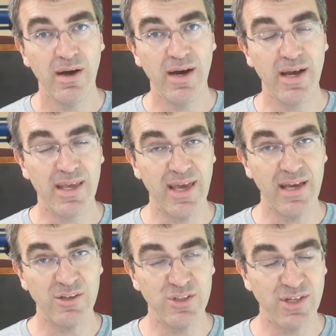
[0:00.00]
uh,
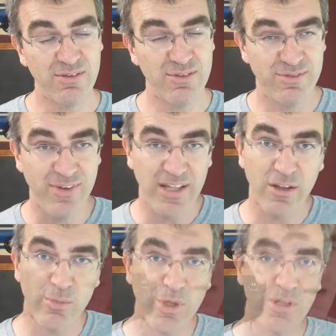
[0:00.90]
keg stuff
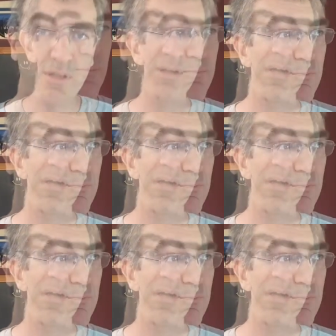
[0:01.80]
available,